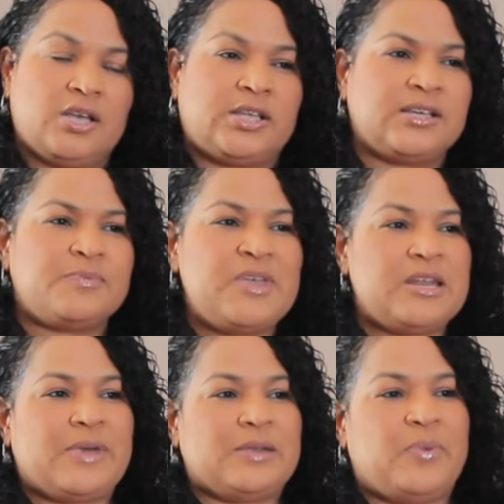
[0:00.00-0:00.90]
Does
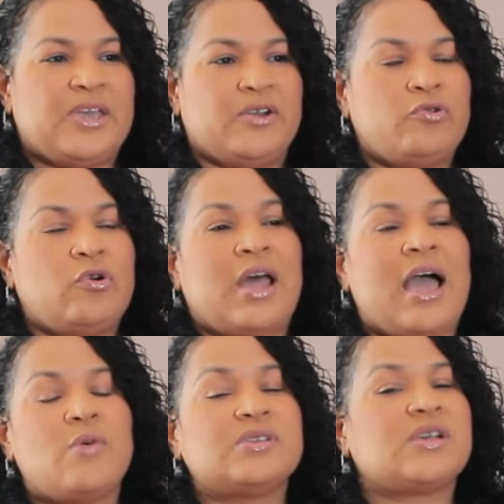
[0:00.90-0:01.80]
Beenie Man play a role?
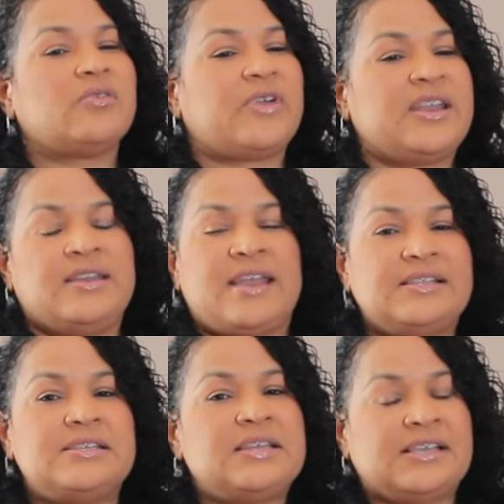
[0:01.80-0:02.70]
I was already, in
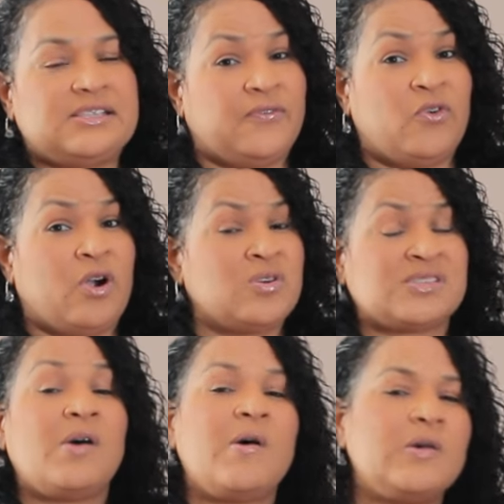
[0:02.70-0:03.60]
1994, I
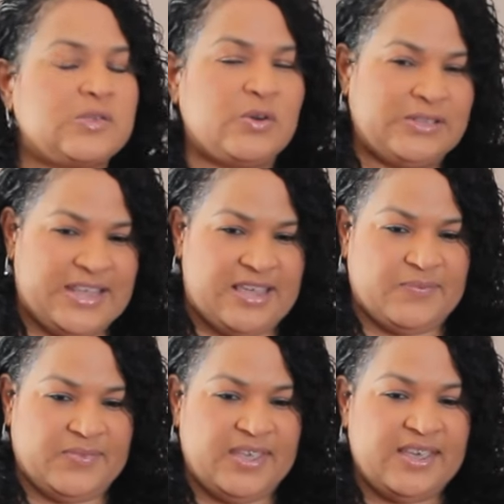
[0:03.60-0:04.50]
was a household
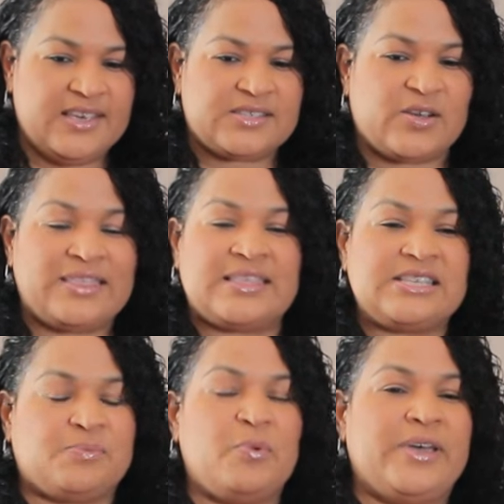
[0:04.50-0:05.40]
name. So at
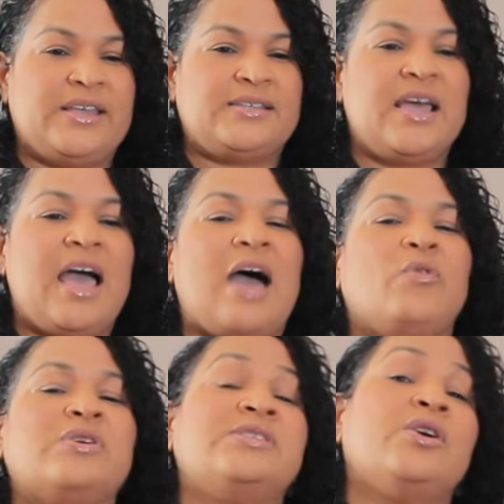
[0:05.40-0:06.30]
this point, I
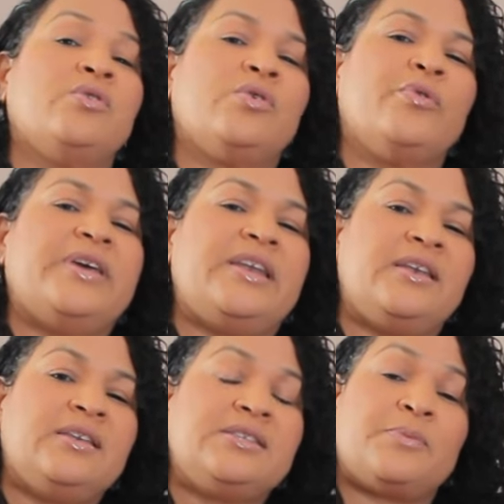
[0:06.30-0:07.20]
was now
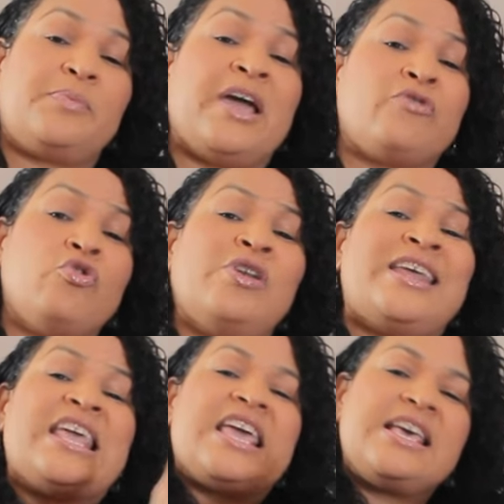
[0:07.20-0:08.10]
going to play a role
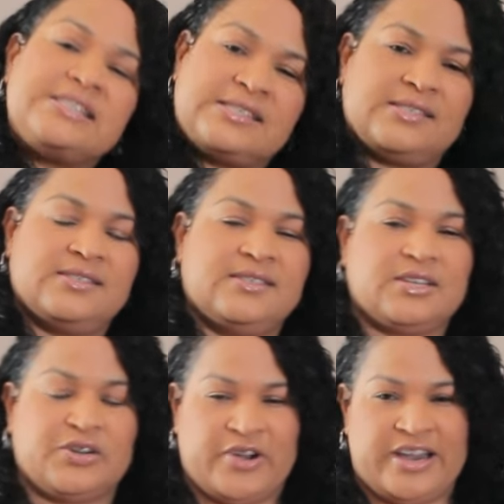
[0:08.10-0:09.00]
in his
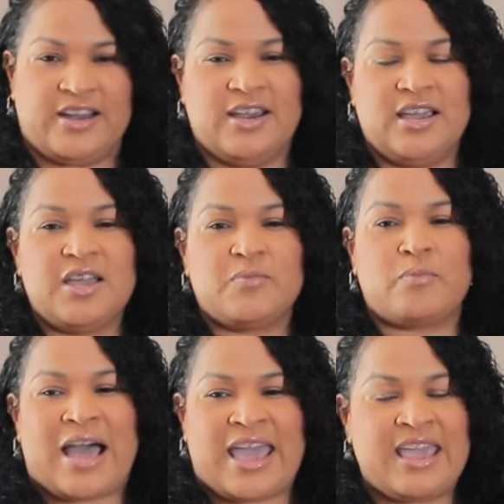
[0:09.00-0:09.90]
career
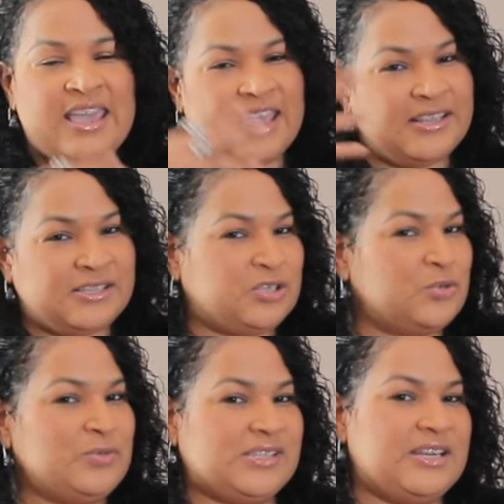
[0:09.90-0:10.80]
by
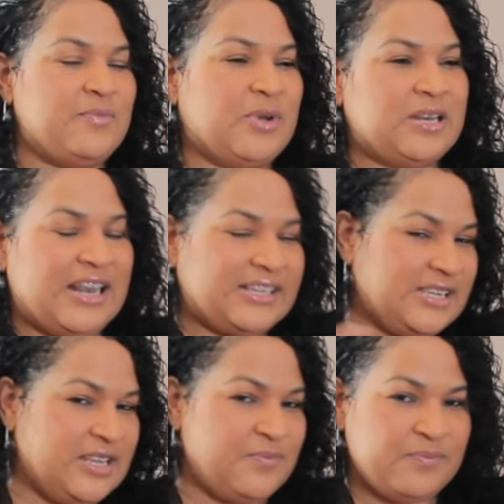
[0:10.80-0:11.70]
introducing him and
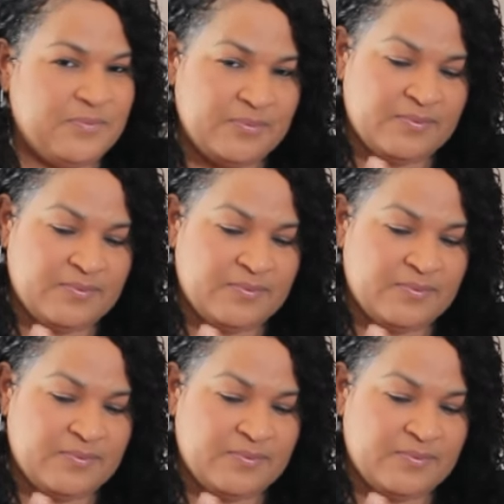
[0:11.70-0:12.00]
letting him